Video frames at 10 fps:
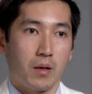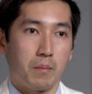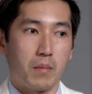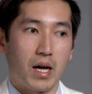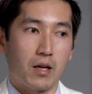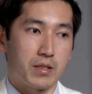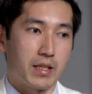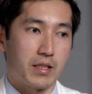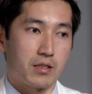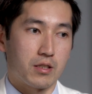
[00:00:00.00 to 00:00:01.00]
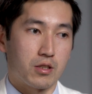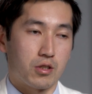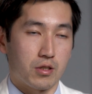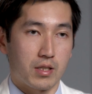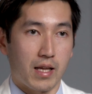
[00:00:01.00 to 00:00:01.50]
Mild cases
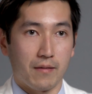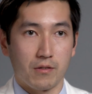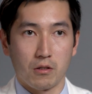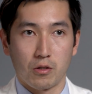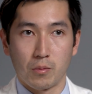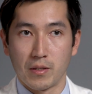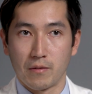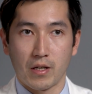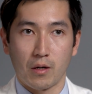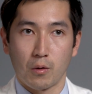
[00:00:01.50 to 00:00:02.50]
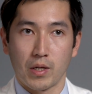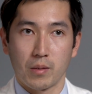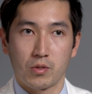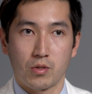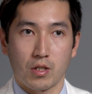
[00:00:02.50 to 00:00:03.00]
just have a little bit of airway
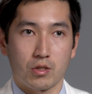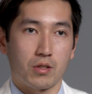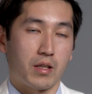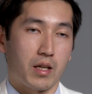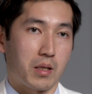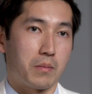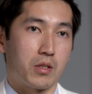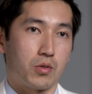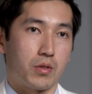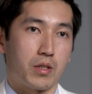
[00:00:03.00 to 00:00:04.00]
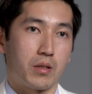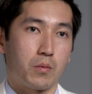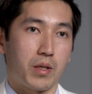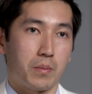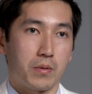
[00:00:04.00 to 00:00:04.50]
obstruction that can be treated
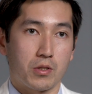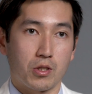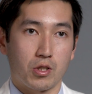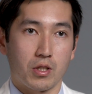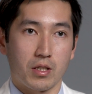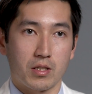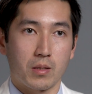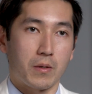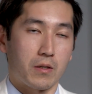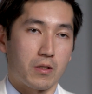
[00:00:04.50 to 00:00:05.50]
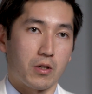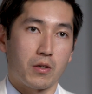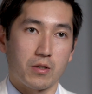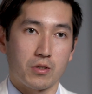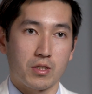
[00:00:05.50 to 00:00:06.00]
with positioning, typically
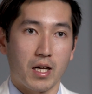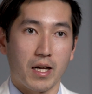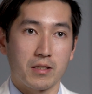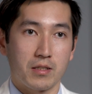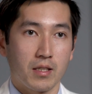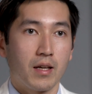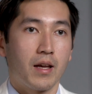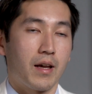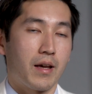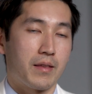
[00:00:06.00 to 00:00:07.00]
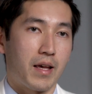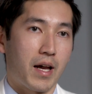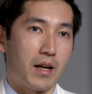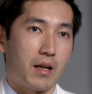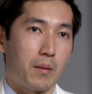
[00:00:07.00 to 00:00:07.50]
on their sides, and
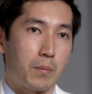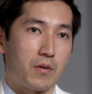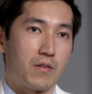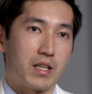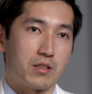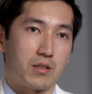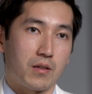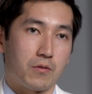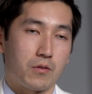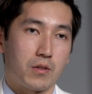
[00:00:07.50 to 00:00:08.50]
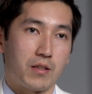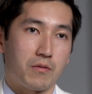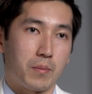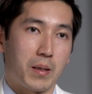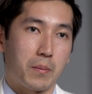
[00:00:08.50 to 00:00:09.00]
that provides enough relief
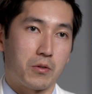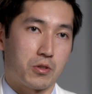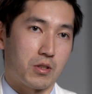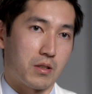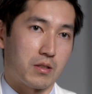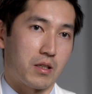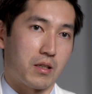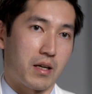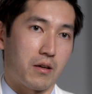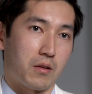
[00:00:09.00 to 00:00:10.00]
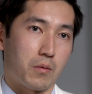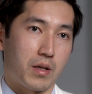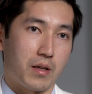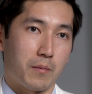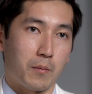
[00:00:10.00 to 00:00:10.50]
by pushing the tongue out of the
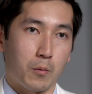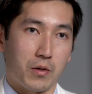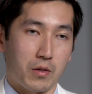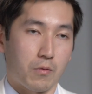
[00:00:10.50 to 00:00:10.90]
way with